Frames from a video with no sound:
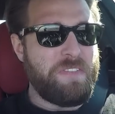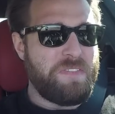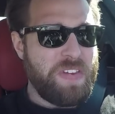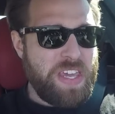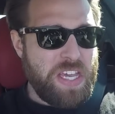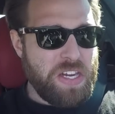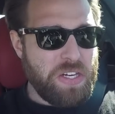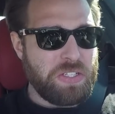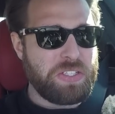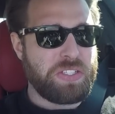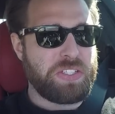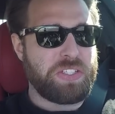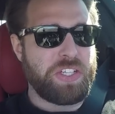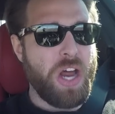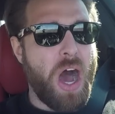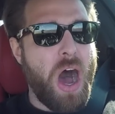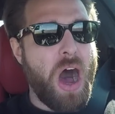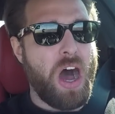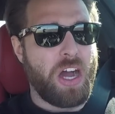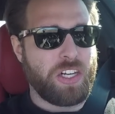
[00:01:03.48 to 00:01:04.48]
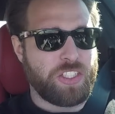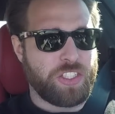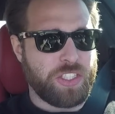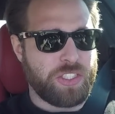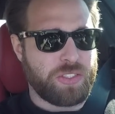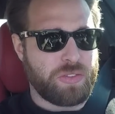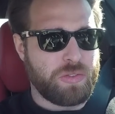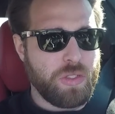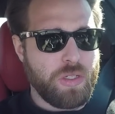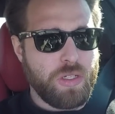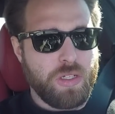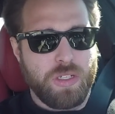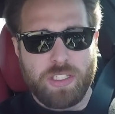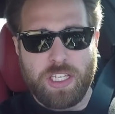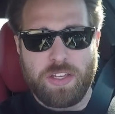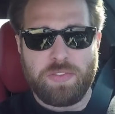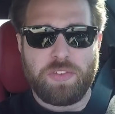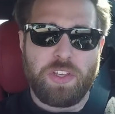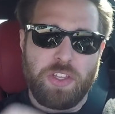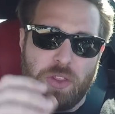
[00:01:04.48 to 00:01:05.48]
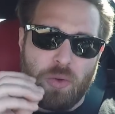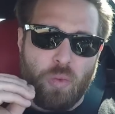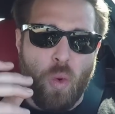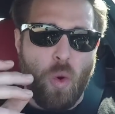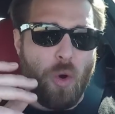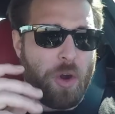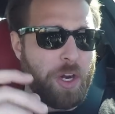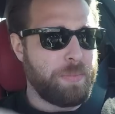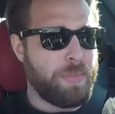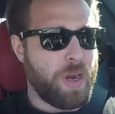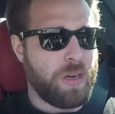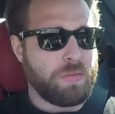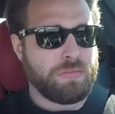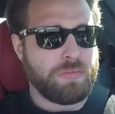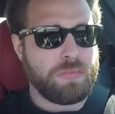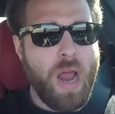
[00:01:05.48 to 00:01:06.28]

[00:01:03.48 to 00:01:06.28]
fierce dog just giving you the warning bark.